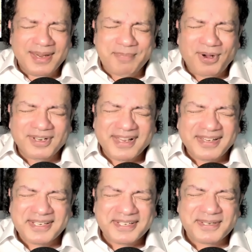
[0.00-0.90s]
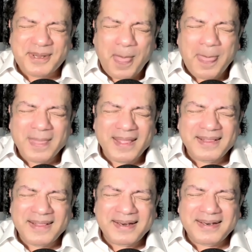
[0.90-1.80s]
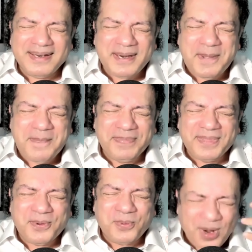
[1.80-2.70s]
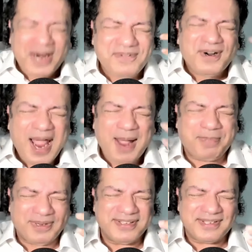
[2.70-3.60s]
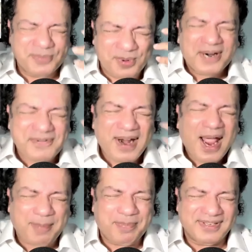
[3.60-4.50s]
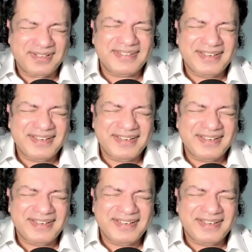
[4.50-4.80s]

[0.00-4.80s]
Paul tells us that whatever happens, whatever happens,